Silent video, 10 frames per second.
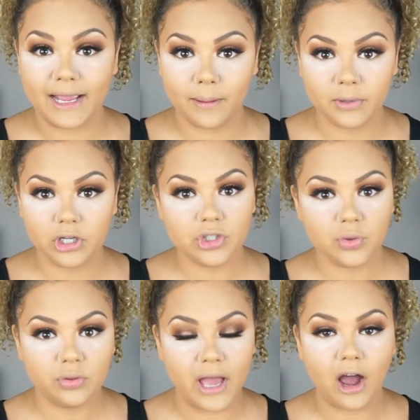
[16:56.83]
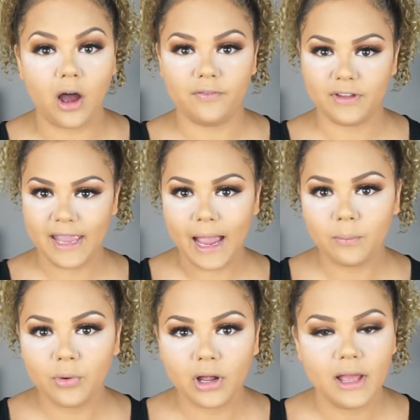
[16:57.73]
am gonna do that off
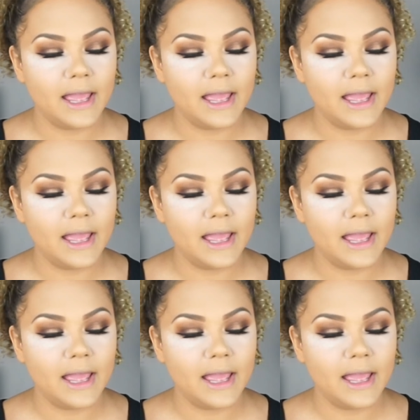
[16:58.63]
camera.